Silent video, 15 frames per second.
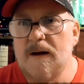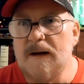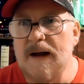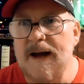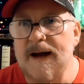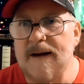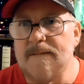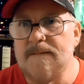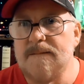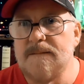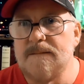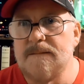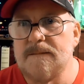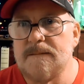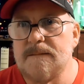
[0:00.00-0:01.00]
it
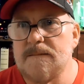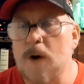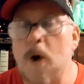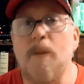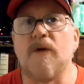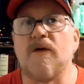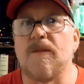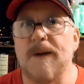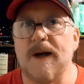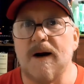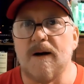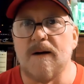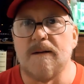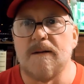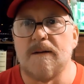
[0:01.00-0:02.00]
opens
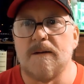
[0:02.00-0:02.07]
bigger